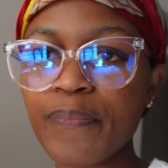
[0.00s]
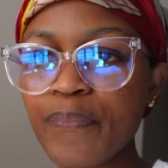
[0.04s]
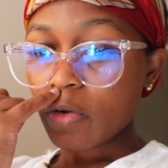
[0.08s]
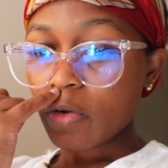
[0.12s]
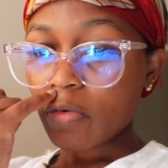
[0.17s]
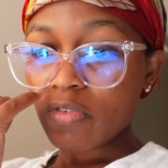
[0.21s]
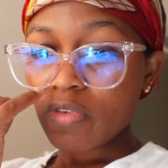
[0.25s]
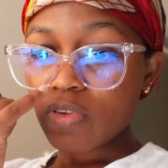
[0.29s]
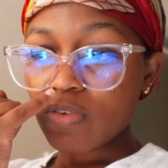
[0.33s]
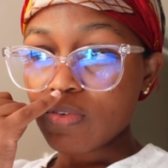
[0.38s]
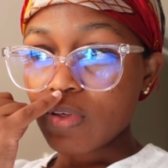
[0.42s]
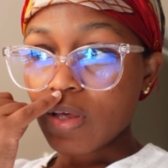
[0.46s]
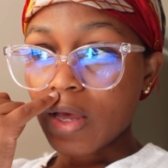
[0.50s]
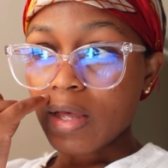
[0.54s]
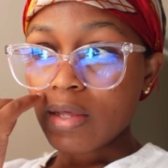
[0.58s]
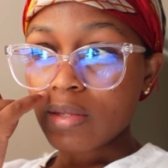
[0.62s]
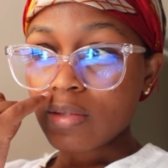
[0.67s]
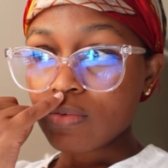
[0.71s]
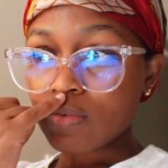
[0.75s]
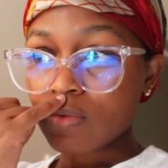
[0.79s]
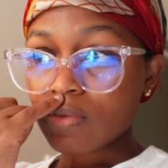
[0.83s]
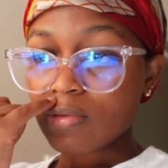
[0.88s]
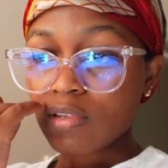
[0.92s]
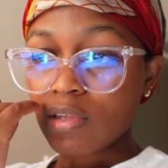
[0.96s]
of these
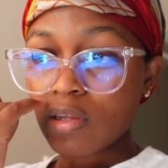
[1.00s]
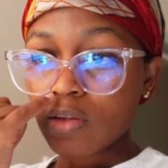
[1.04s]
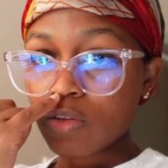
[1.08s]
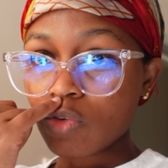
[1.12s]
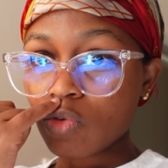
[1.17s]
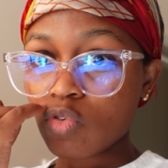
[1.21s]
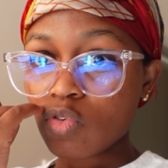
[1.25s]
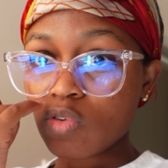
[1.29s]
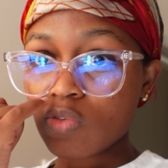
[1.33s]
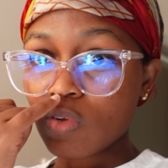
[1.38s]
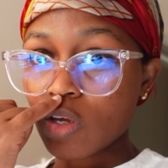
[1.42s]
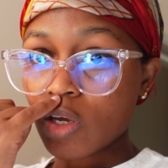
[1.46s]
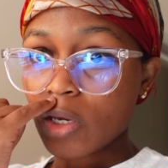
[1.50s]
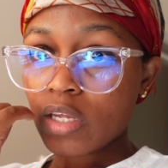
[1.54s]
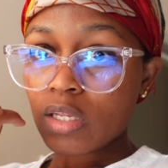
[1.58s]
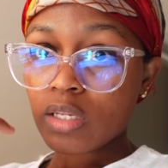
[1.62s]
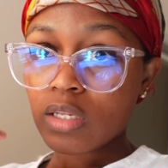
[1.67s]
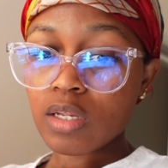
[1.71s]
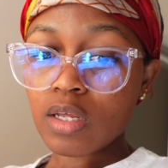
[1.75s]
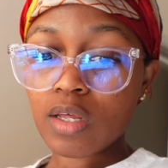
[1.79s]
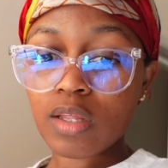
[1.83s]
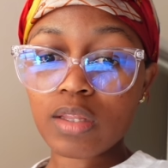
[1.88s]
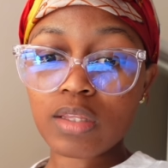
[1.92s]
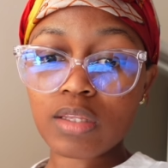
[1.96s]
guys decided to
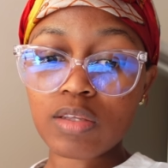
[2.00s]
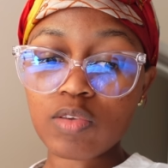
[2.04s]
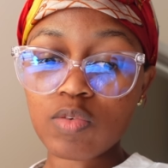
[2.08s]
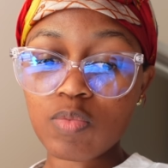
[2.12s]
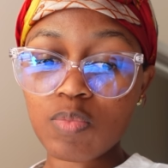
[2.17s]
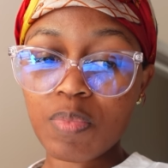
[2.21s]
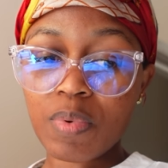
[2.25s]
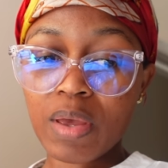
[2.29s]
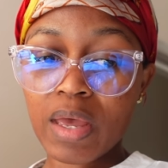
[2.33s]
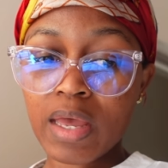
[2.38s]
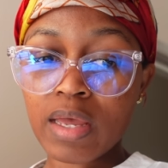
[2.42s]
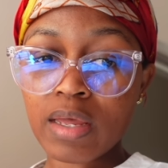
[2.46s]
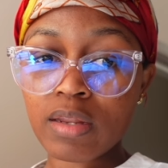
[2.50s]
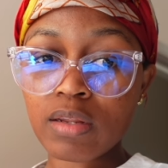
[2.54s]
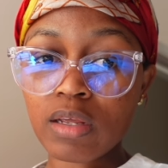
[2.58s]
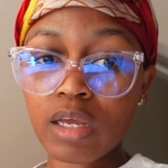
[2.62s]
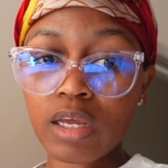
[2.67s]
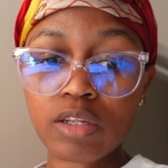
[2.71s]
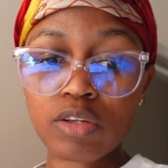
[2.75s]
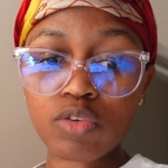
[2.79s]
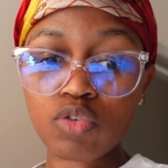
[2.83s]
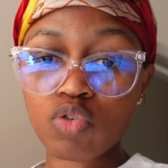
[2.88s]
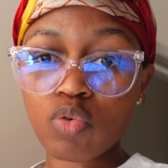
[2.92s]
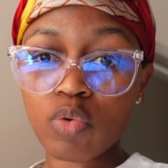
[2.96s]
turn this bed
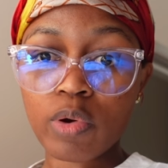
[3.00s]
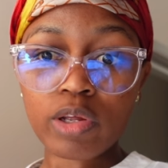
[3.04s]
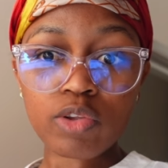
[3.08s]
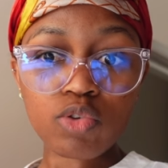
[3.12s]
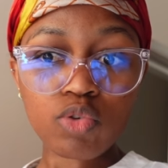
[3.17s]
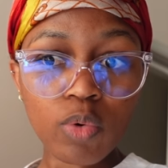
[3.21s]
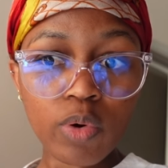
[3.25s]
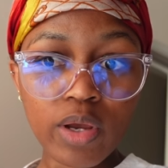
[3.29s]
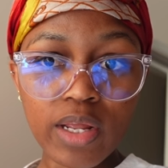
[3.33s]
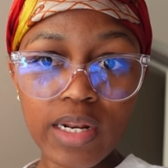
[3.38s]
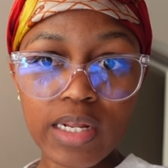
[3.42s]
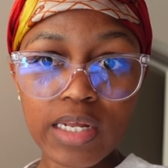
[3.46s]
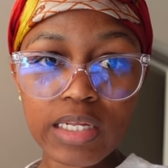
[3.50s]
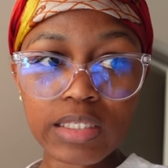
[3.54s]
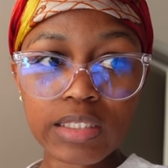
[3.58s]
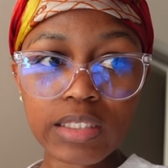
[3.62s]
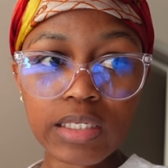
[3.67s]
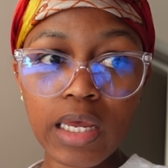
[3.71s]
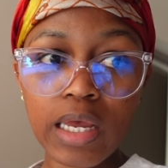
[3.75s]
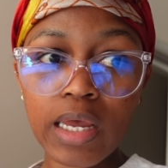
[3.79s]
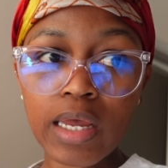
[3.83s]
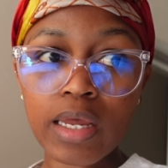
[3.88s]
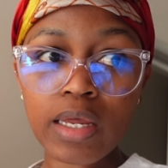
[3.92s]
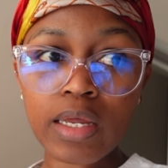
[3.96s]
into a toilet
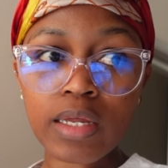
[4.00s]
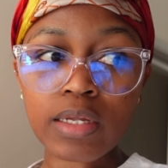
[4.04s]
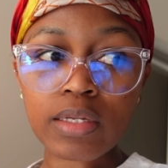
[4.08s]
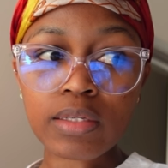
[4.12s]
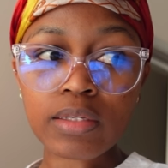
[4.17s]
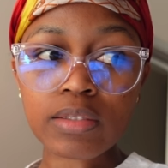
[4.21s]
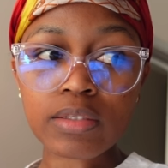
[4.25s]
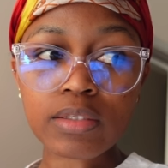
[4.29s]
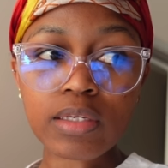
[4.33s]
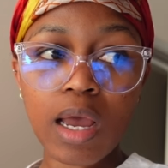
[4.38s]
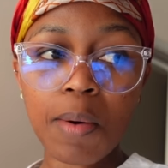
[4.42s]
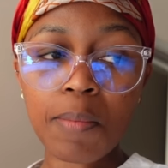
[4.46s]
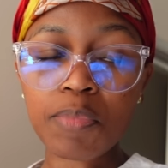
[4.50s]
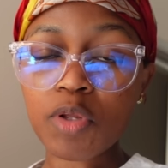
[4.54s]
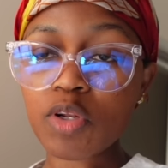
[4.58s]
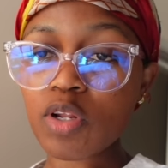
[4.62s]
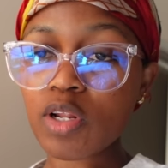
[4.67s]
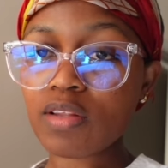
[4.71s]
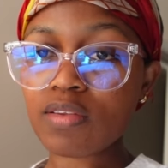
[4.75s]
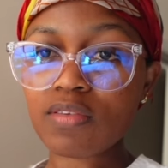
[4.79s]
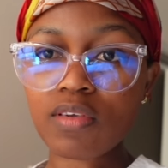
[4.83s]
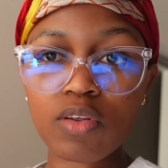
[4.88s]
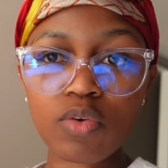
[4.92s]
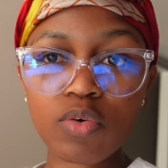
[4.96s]
and i'm not
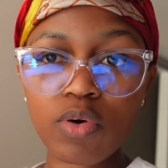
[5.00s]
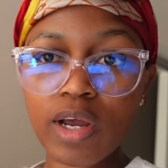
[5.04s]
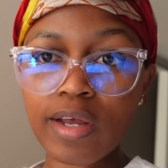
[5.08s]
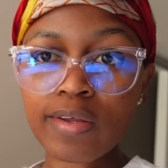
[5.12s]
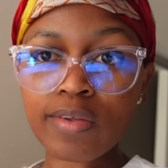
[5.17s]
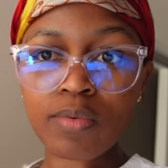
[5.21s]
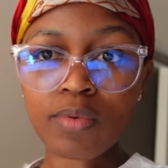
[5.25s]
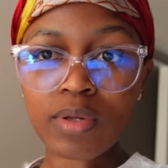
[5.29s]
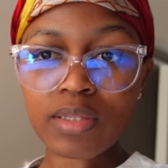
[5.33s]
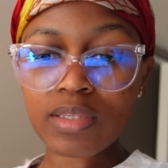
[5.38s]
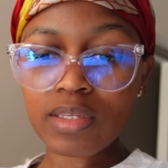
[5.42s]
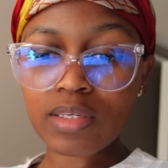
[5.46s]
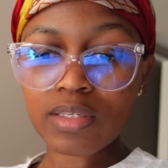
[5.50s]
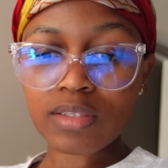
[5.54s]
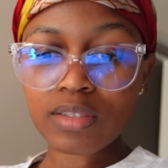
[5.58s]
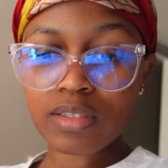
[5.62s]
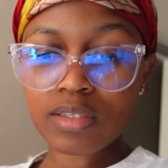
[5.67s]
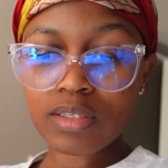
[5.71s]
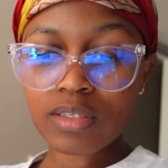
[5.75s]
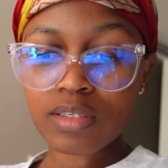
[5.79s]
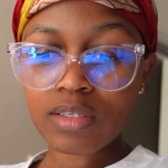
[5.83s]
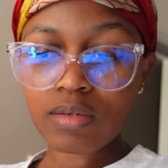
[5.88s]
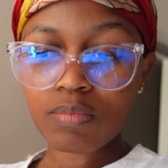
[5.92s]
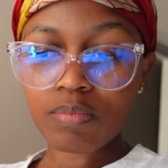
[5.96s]
gonna tell you guys what they
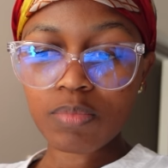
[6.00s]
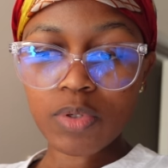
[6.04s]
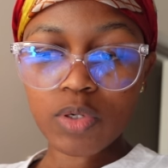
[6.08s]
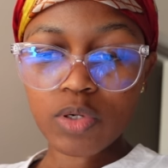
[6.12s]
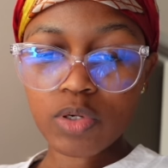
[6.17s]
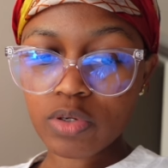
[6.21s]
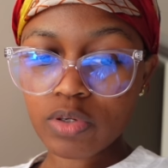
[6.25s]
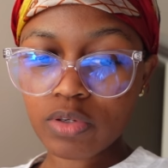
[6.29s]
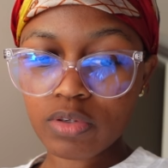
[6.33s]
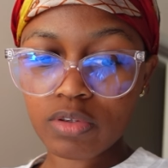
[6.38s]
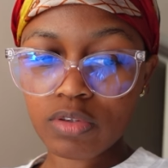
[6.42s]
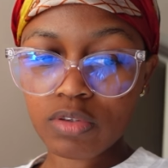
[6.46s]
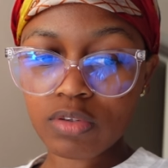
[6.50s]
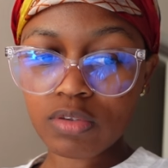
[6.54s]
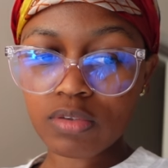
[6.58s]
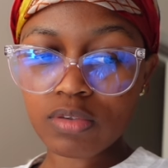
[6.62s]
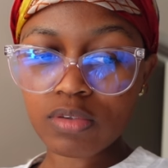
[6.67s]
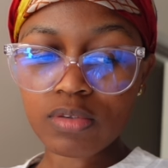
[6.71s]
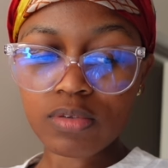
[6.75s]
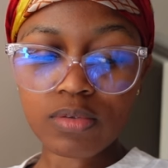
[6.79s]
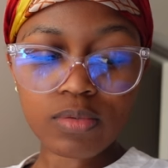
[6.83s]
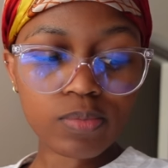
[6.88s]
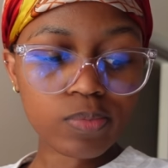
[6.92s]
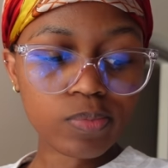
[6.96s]
did
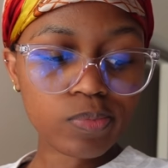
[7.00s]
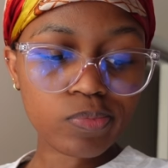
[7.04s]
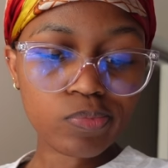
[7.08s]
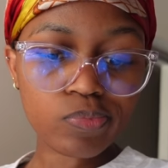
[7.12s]
because